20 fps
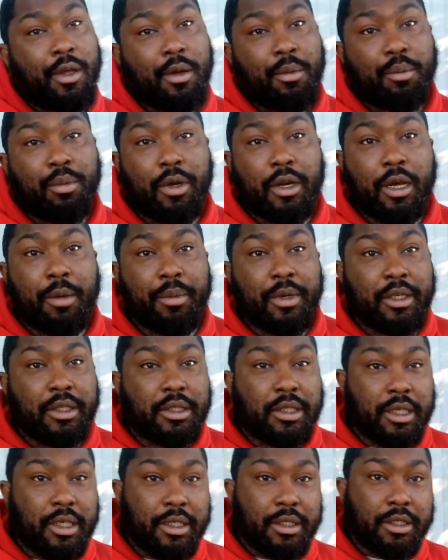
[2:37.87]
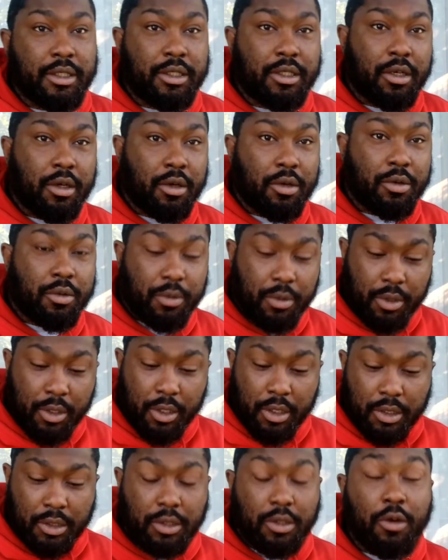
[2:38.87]
but to each his own.
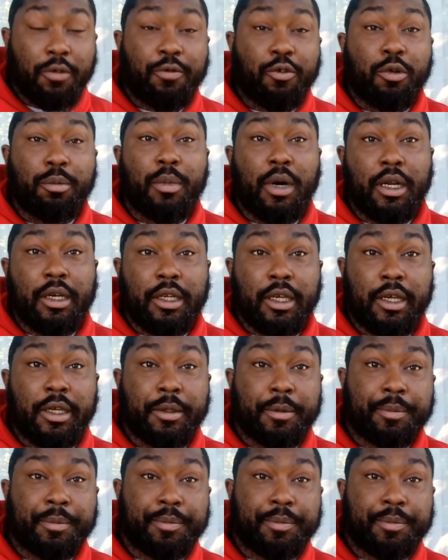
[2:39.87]
So for Monday,